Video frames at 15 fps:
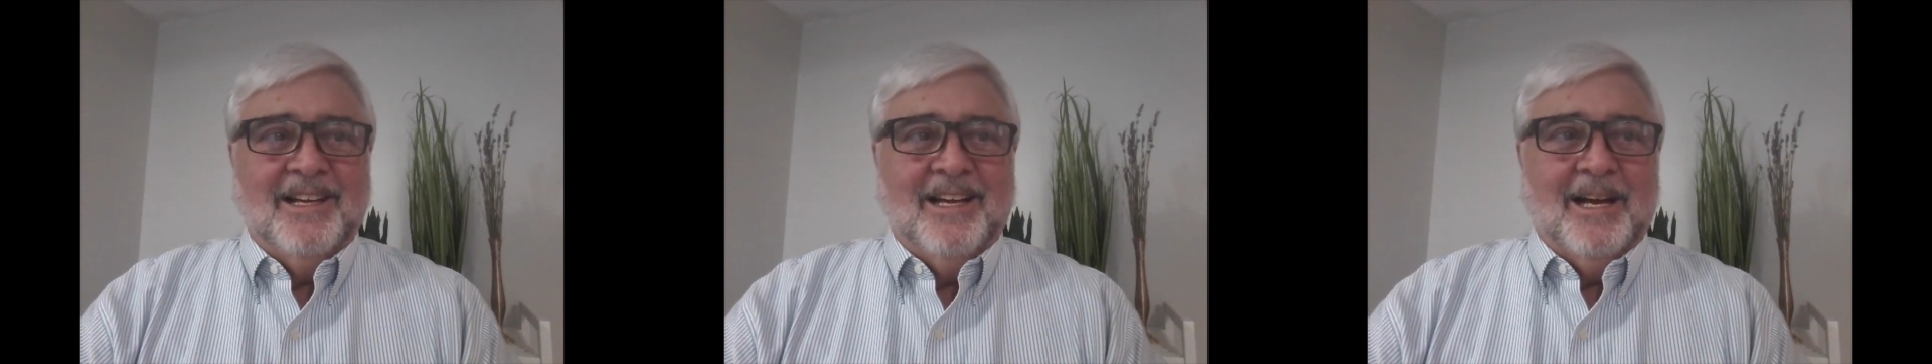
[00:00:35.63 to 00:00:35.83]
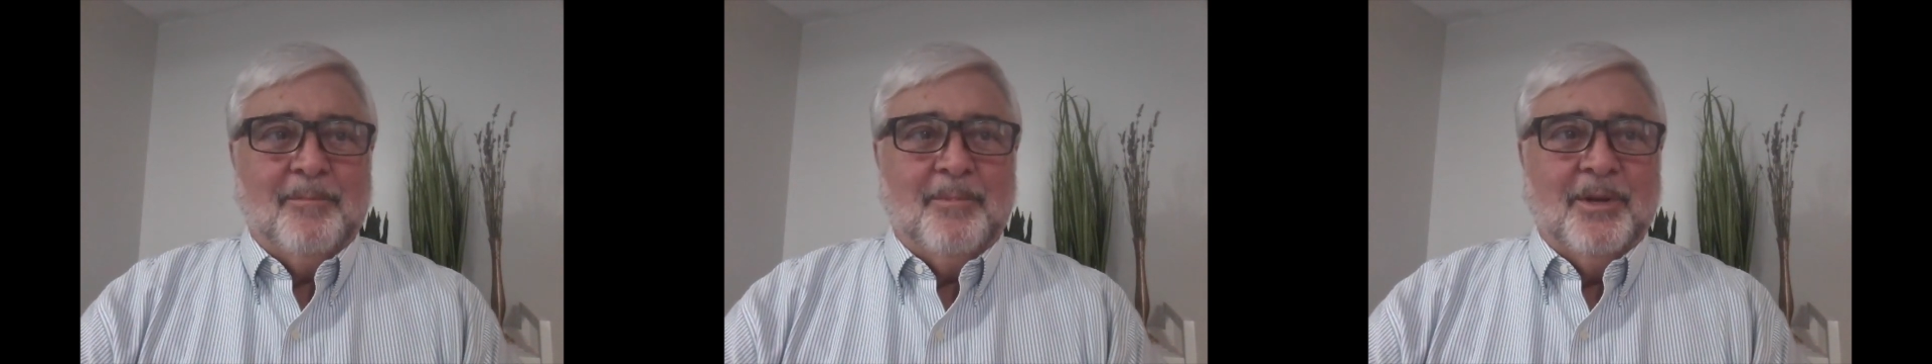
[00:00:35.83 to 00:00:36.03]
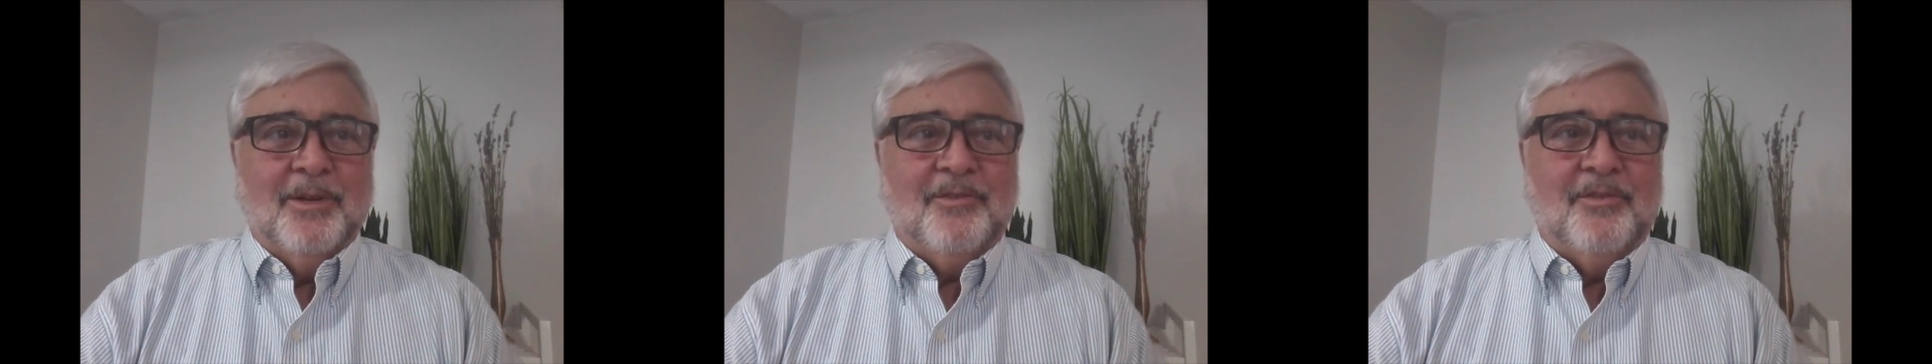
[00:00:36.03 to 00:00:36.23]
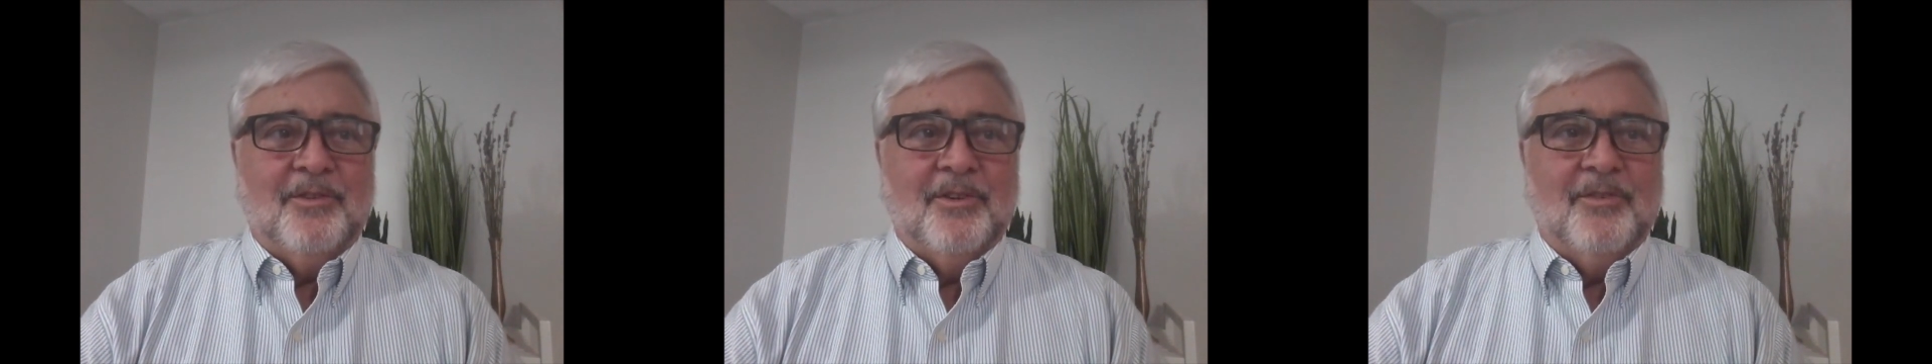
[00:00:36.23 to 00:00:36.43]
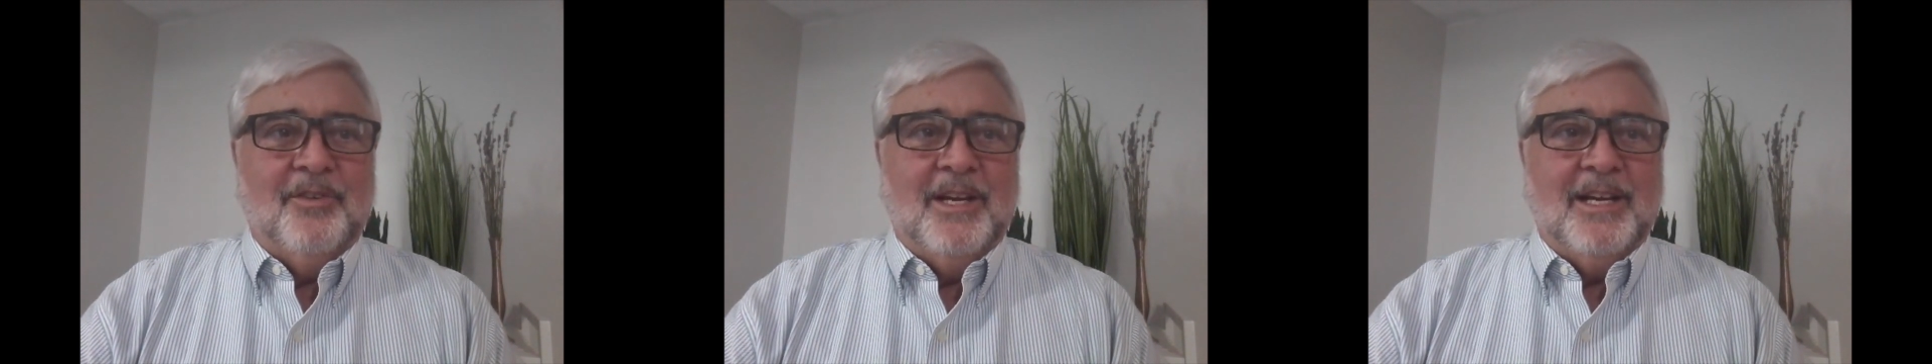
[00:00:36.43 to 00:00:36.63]
Help us
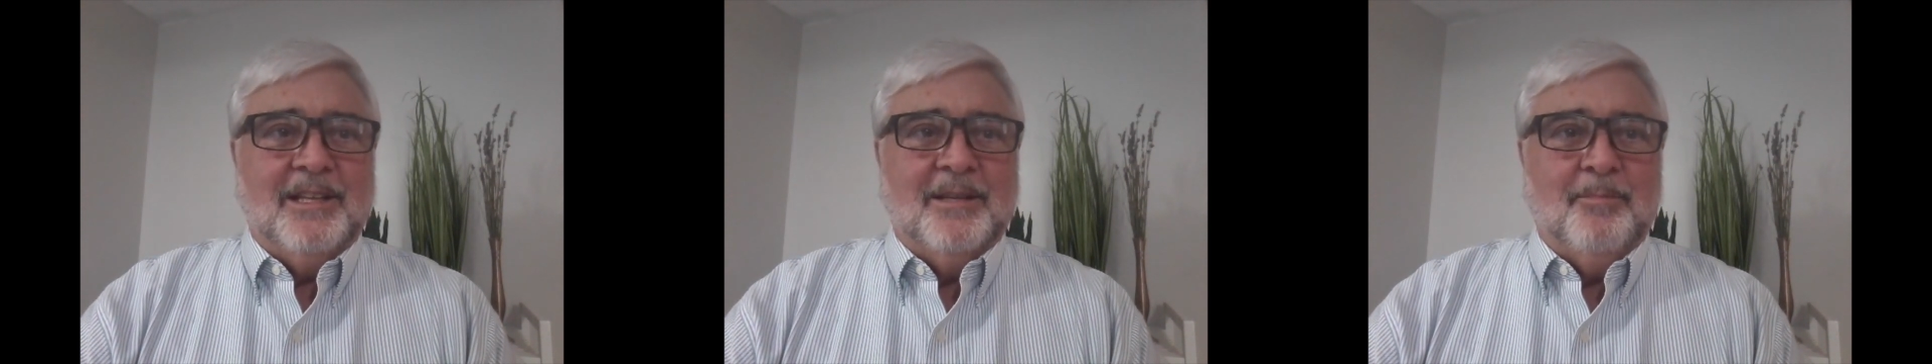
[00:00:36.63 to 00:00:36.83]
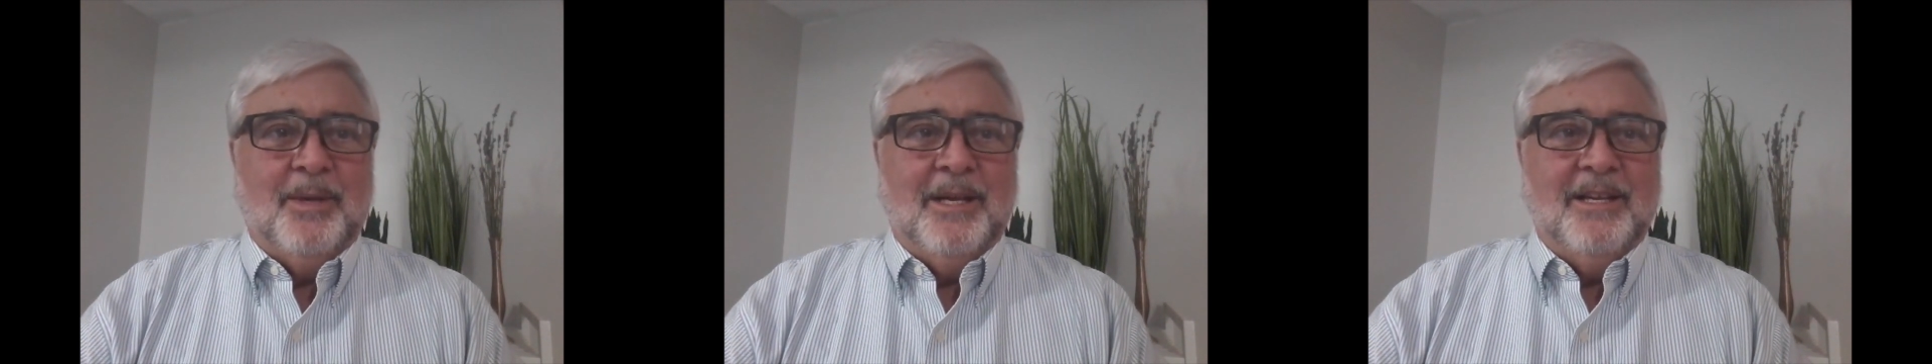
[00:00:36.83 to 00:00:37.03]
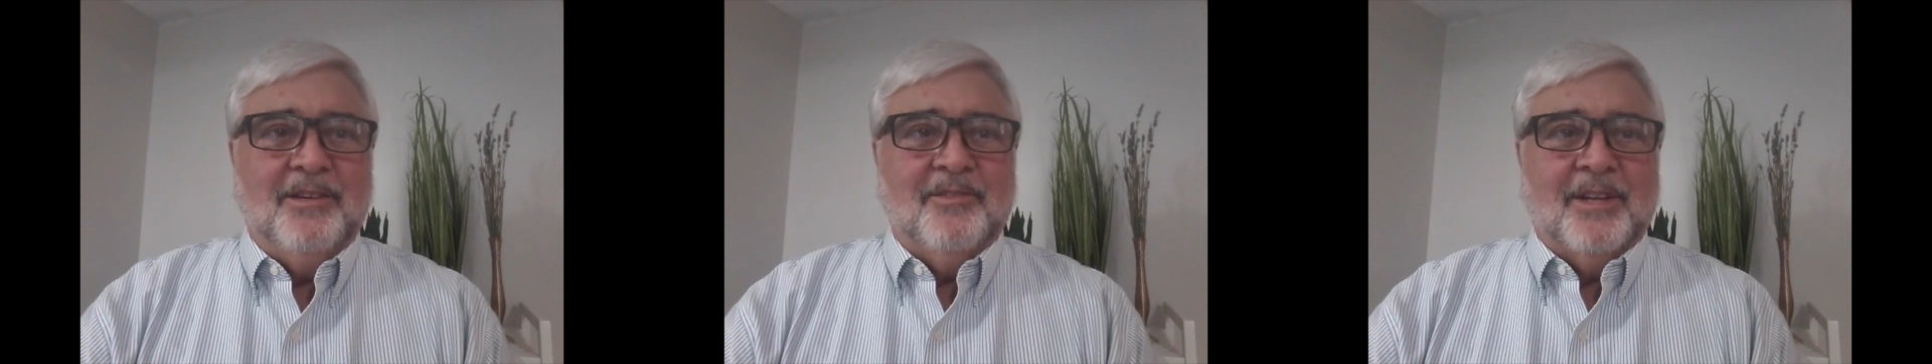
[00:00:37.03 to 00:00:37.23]
to seek the peace